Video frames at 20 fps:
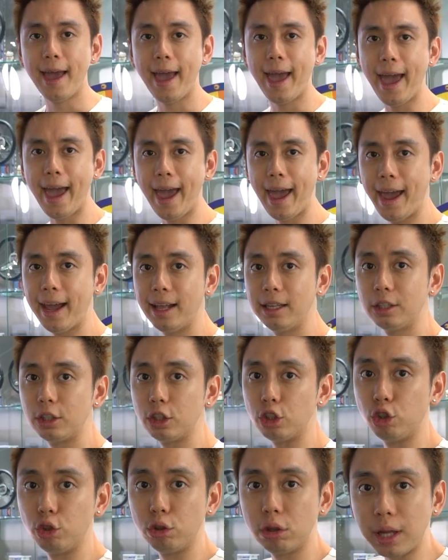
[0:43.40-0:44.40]
and
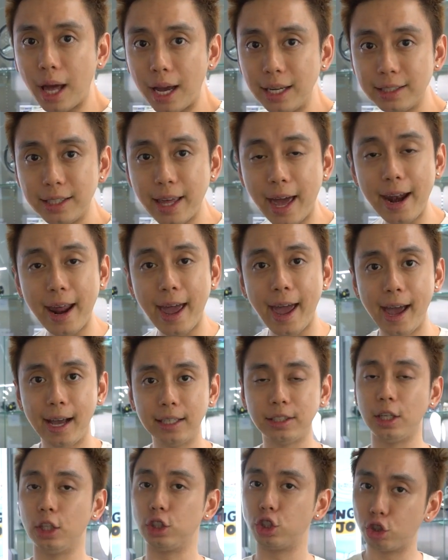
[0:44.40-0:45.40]
utilize that
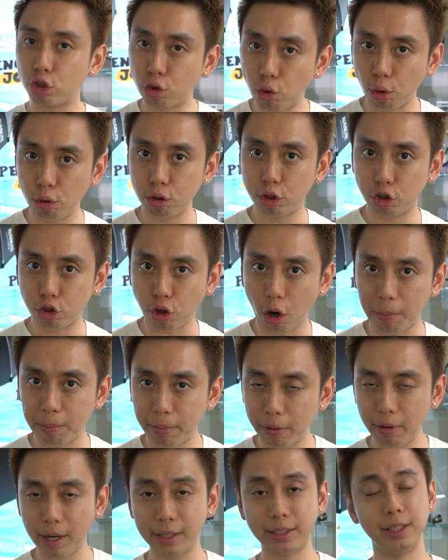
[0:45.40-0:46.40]
as a scroll
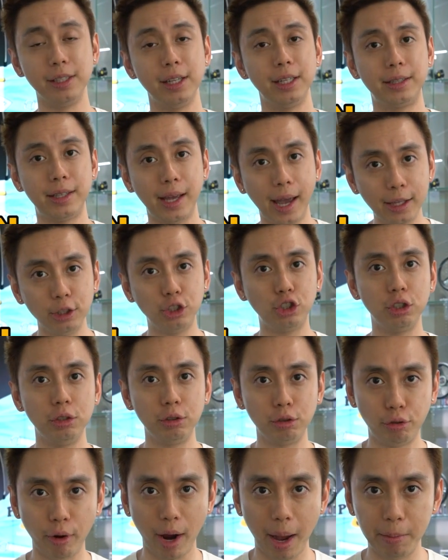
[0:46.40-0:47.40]
stopper, as an
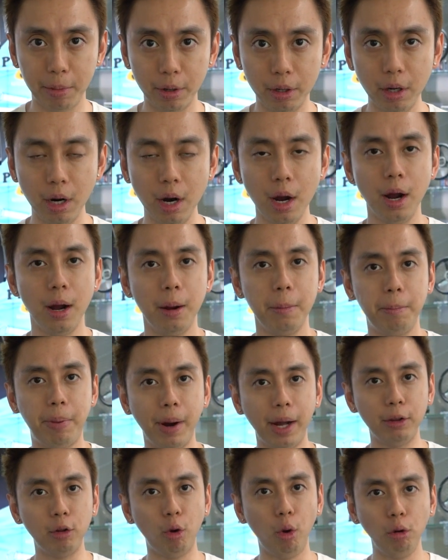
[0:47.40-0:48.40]
attention grabber,
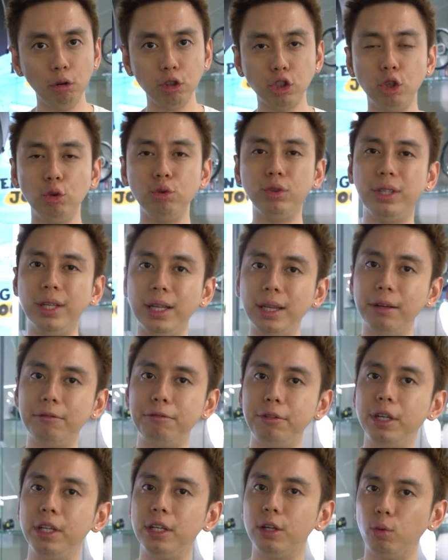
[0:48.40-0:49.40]
but also
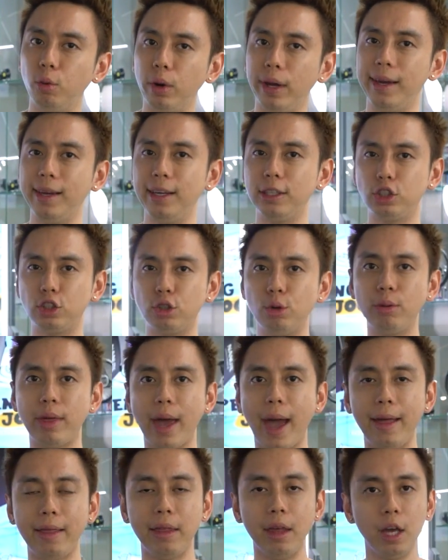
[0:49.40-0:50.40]
deliver in a way so
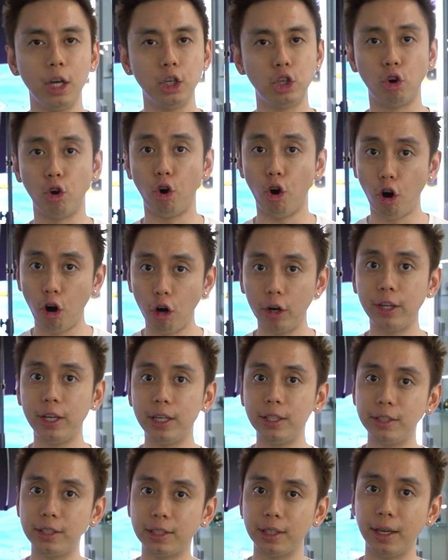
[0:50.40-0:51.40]
that your
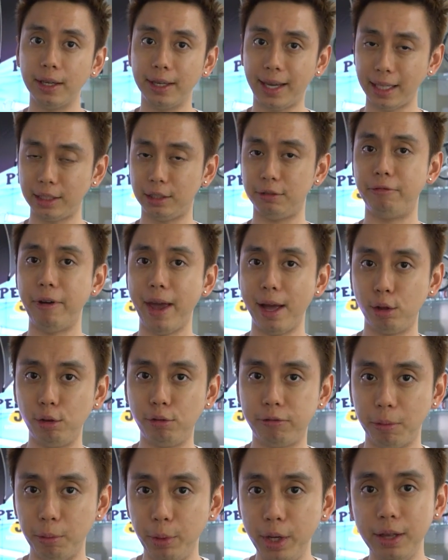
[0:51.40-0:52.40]
audience gets value
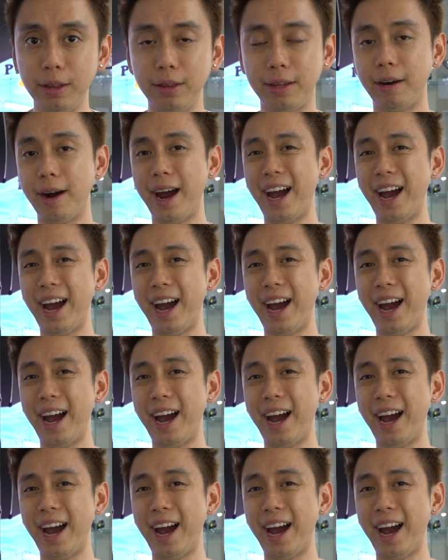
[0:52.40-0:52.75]
from it. They're